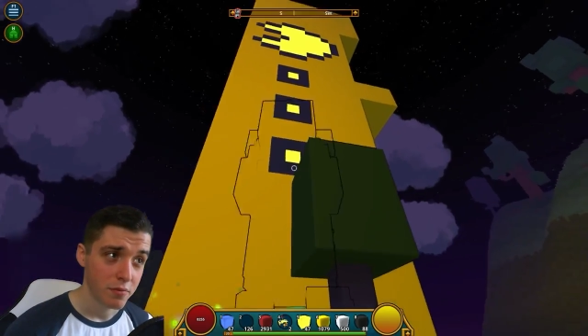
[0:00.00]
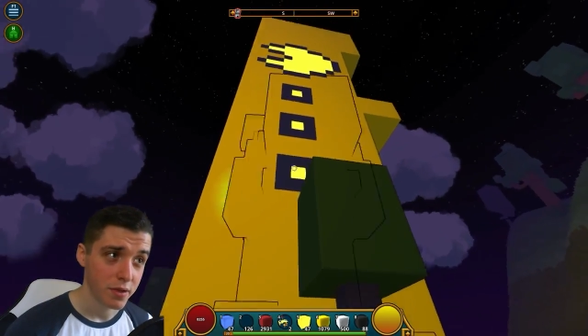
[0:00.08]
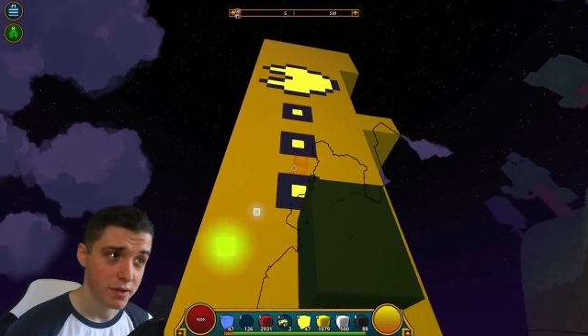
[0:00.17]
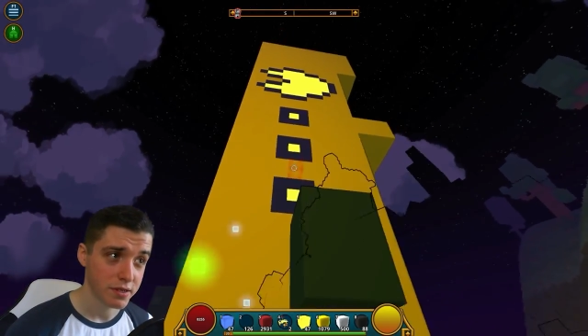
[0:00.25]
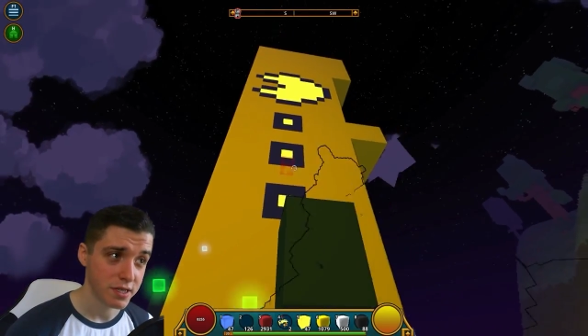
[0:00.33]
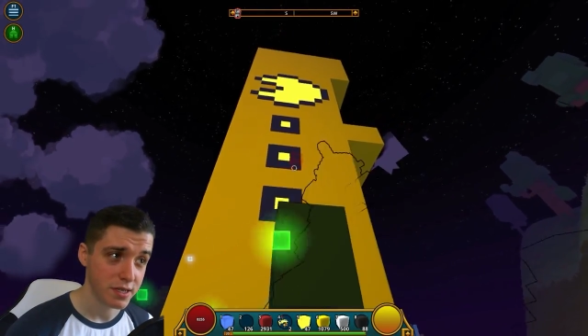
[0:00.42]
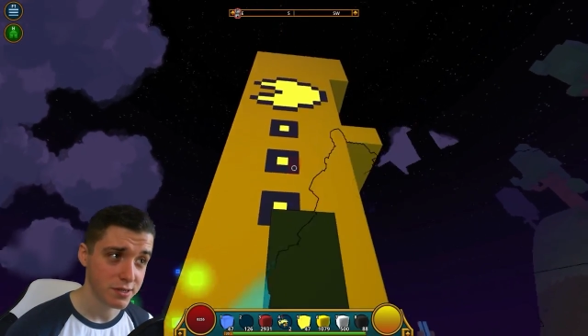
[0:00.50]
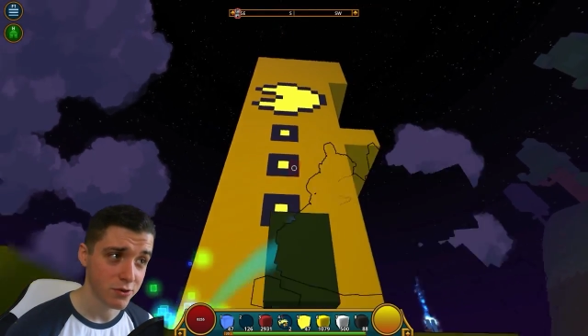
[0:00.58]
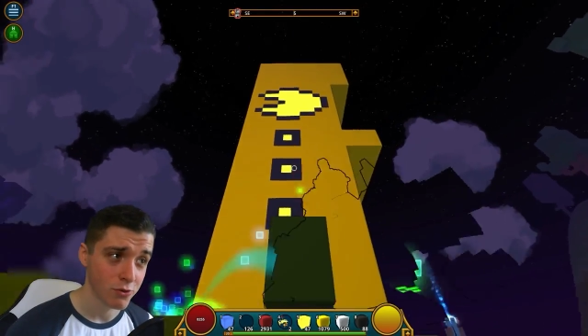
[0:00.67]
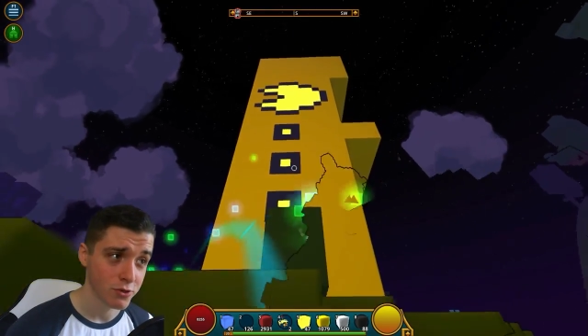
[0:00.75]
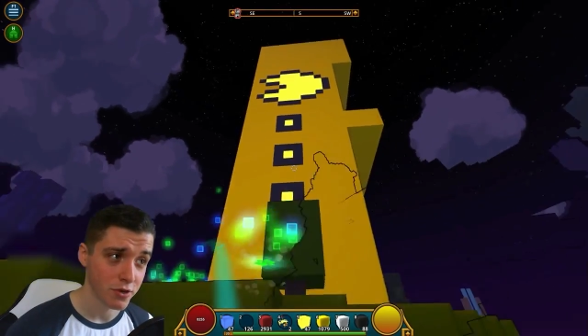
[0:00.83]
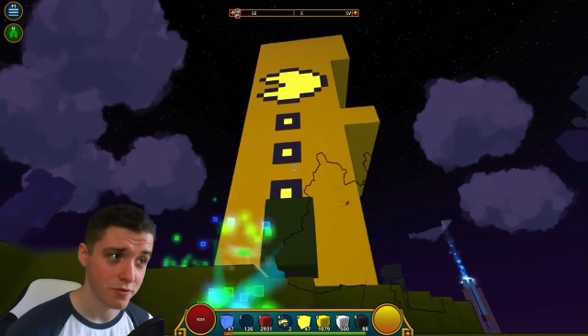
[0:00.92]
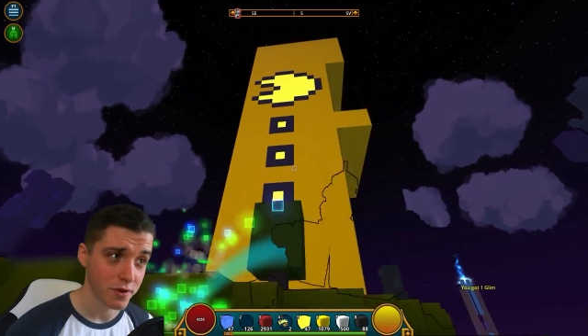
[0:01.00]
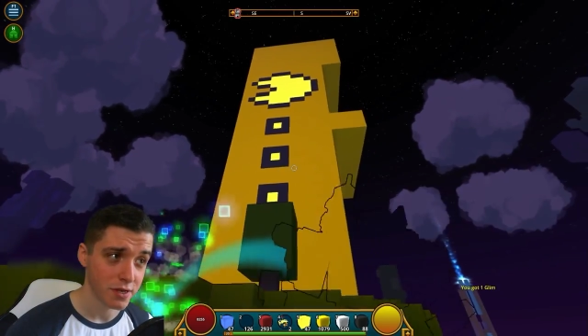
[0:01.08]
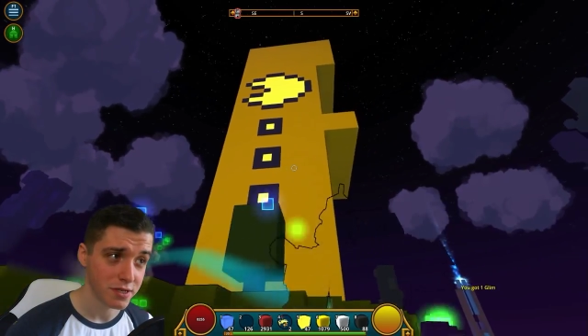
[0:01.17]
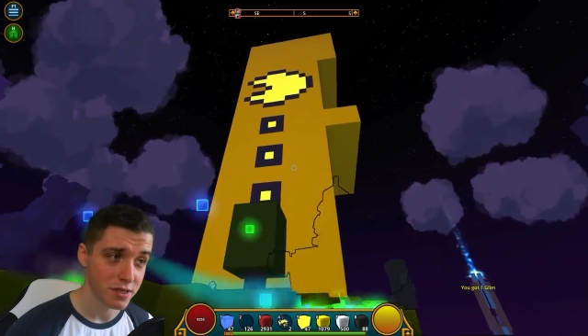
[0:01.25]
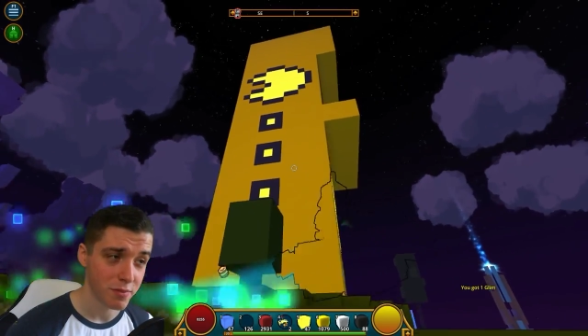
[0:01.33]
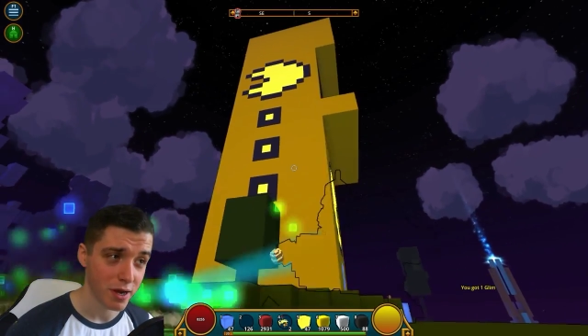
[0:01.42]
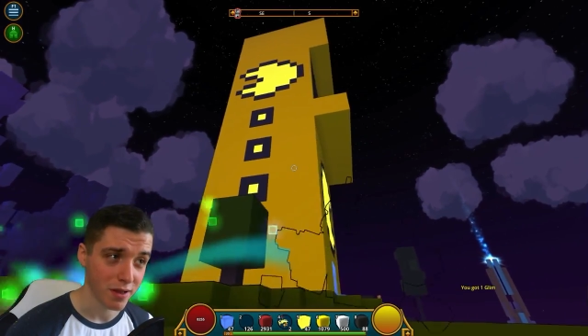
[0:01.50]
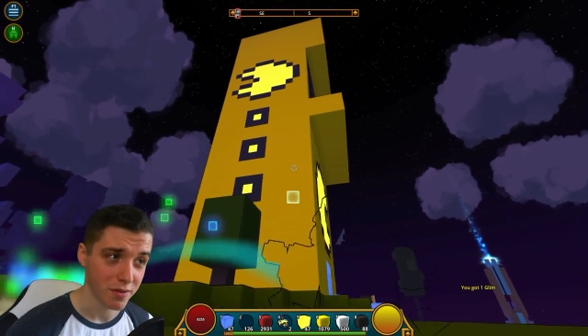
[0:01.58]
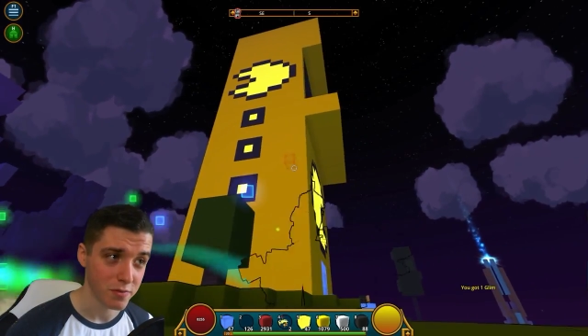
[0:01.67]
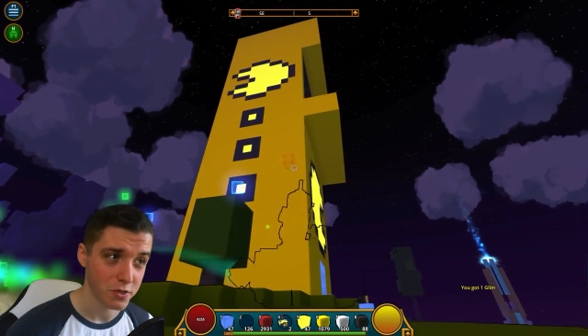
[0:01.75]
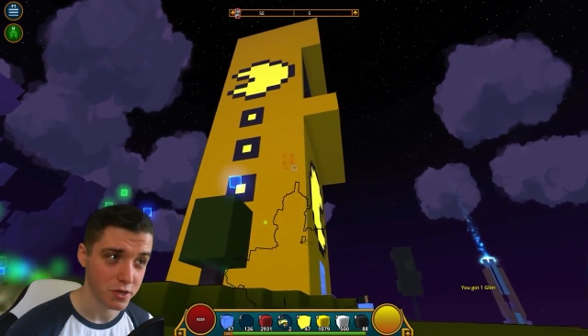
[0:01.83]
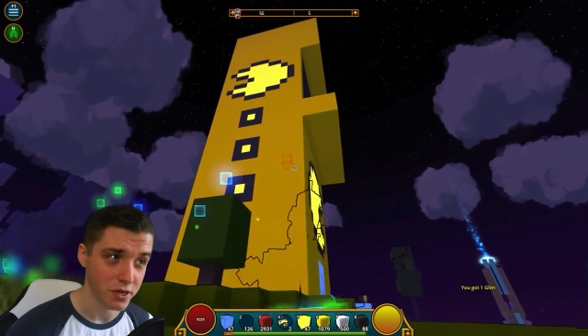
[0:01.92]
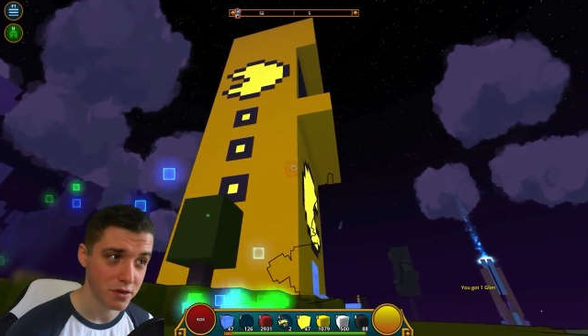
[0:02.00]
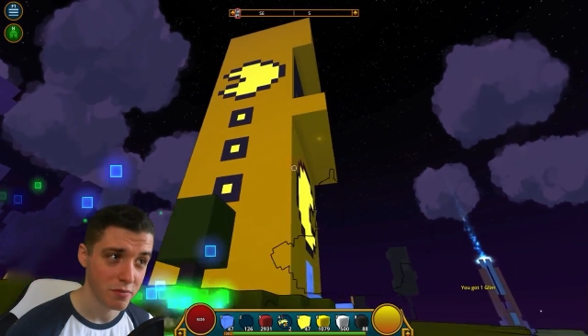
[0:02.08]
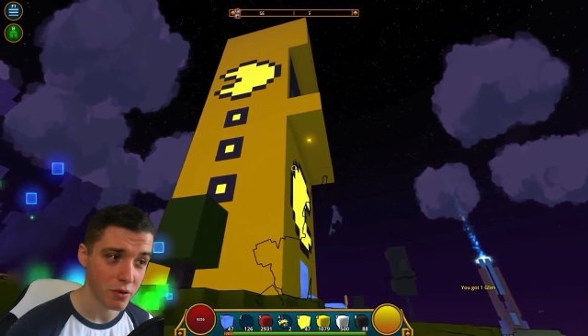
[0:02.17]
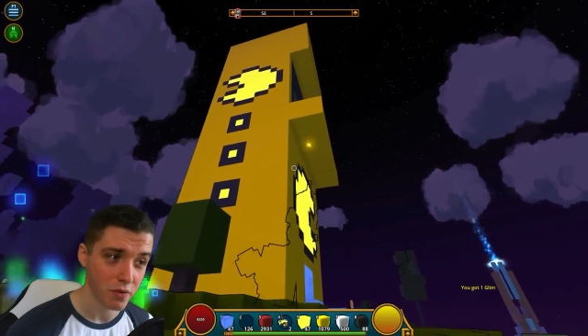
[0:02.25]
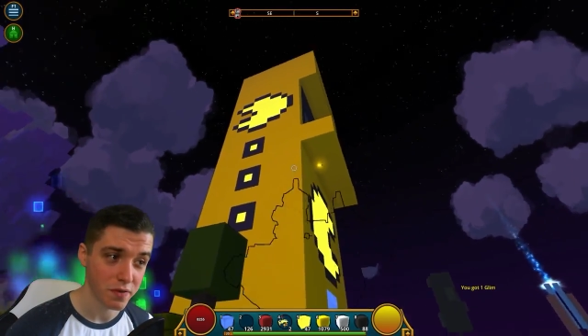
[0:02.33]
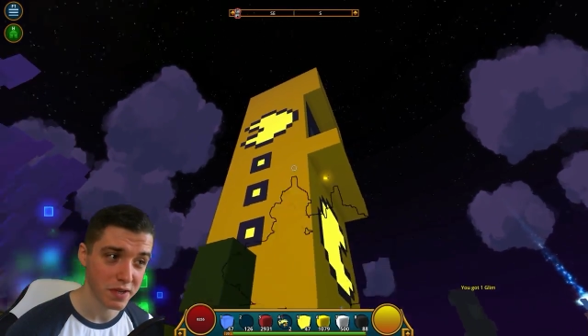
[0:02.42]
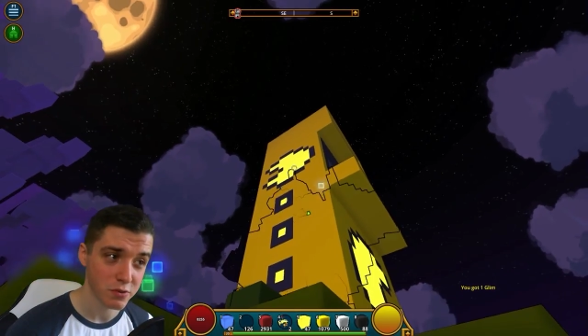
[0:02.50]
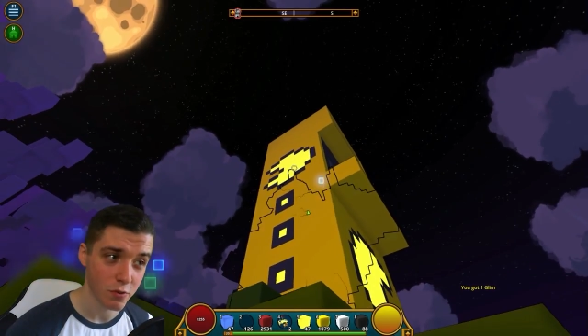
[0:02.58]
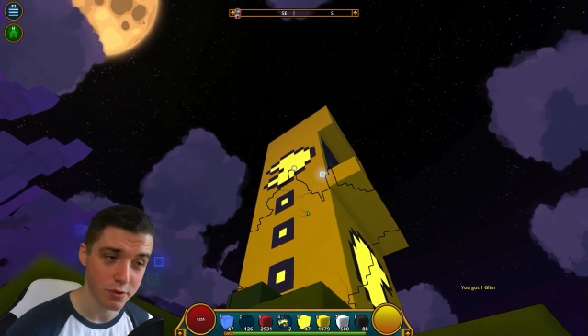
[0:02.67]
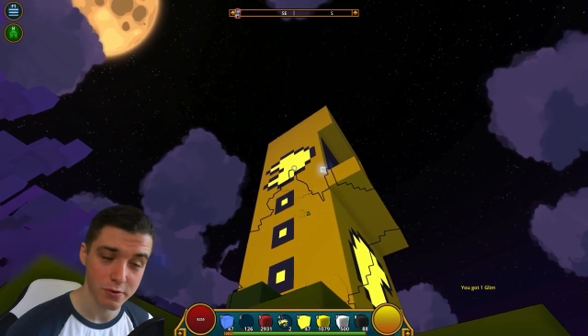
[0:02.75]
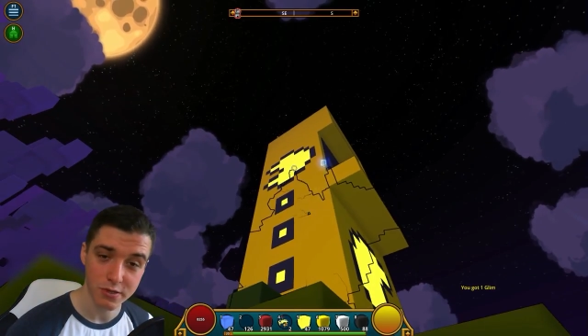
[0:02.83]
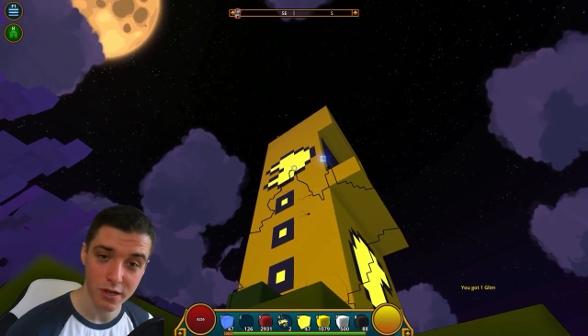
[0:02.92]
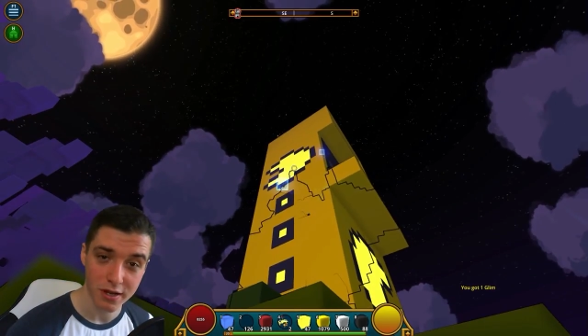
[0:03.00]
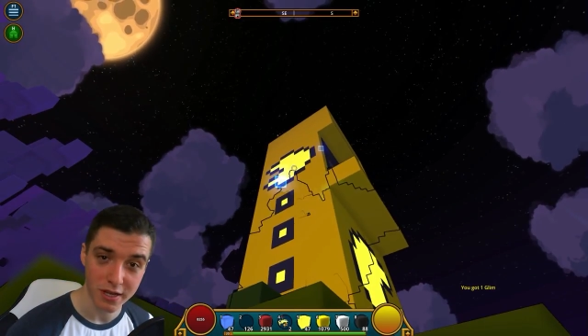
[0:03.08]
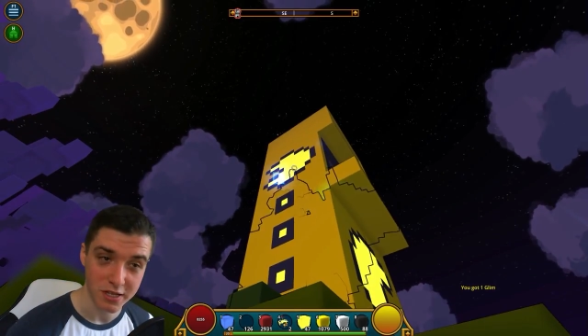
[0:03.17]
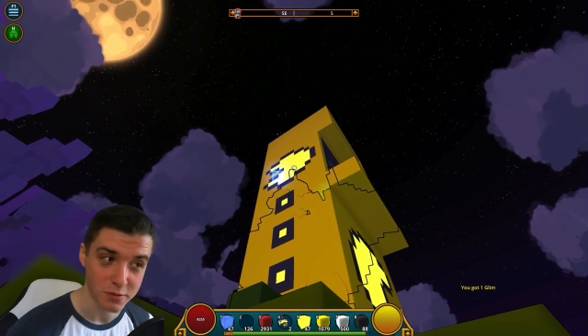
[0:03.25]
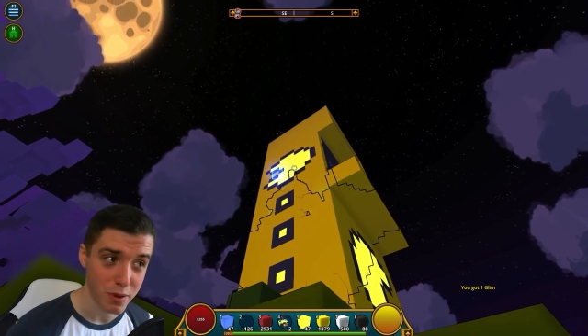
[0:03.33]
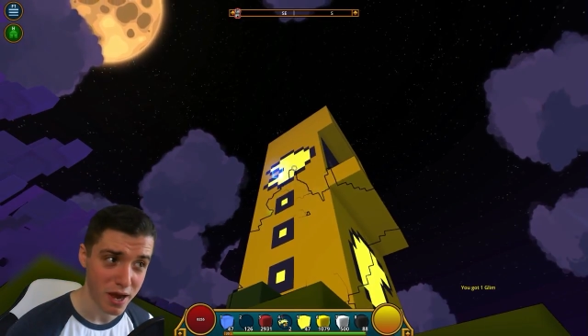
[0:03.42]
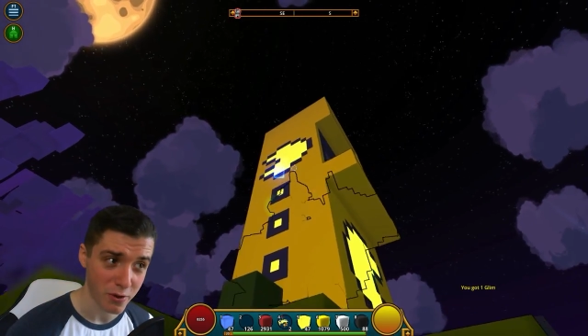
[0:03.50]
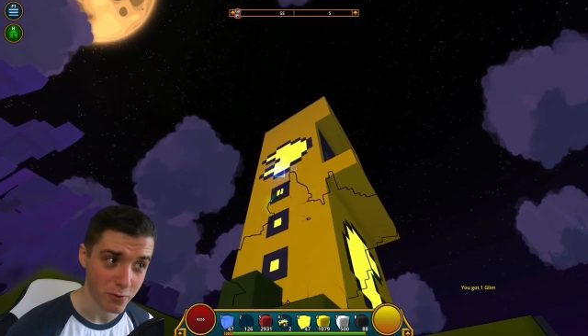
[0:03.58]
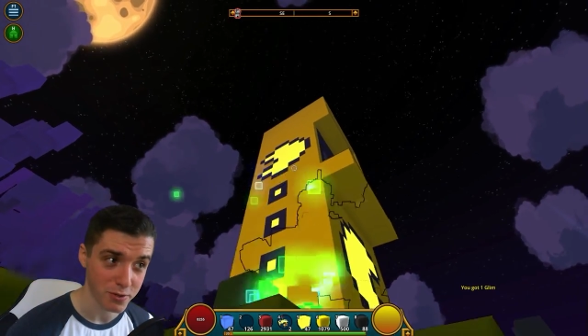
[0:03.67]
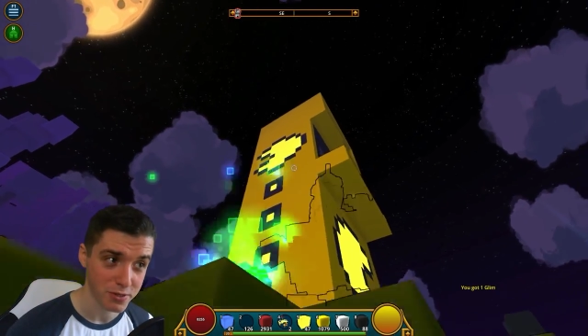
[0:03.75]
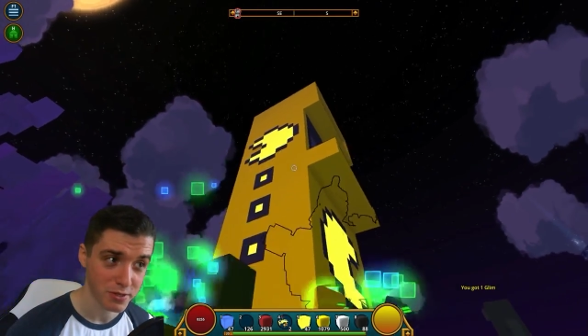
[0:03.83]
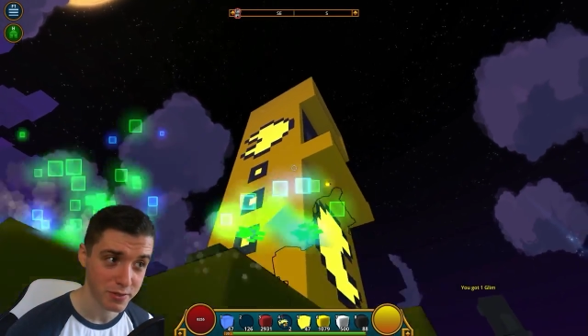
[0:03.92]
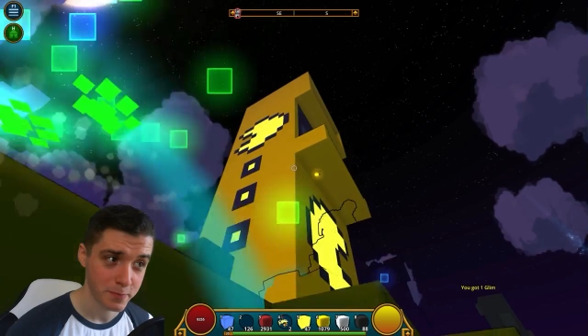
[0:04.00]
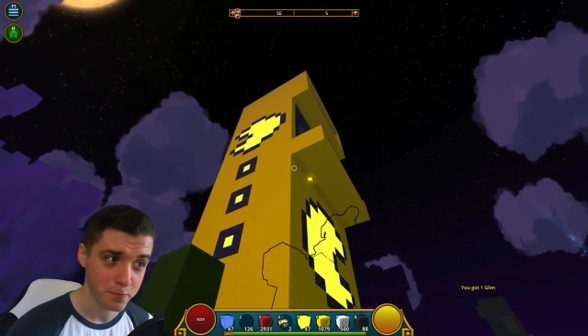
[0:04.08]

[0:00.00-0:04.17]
because he is also facing the back of the machine, but this one looks like he's backwards.